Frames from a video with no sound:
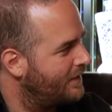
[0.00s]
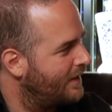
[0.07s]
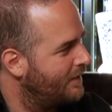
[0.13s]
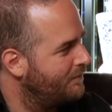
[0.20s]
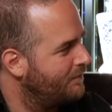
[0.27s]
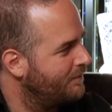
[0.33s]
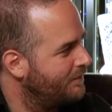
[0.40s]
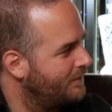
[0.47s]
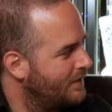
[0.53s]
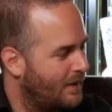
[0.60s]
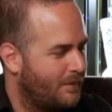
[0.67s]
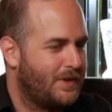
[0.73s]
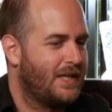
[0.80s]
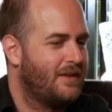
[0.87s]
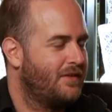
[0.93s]
I
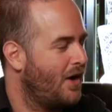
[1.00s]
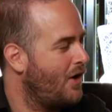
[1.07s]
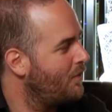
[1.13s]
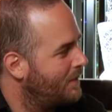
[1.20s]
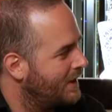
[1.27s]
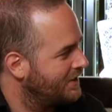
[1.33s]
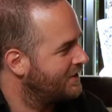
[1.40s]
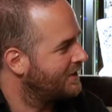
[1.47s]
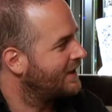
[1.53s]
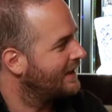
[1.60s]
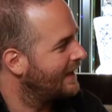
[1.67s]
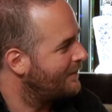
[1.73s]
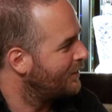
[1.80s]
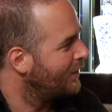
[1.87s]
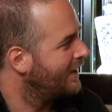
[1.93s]
mean, there's a whole bunch of
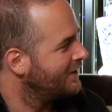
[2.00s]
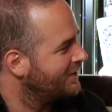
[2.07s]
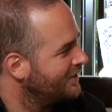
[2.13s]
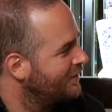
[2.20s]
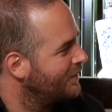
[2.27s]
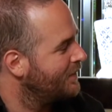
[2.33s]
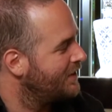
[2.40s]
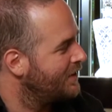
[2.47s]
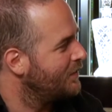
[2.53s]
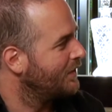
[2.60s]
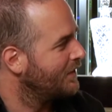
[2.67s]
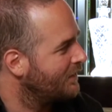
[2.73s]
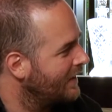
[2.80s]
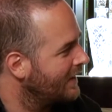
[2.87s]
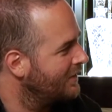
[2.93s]
collaborations with you
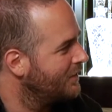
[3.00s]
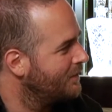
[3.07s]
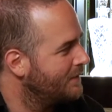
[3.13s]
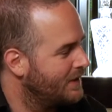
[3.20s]
on the record,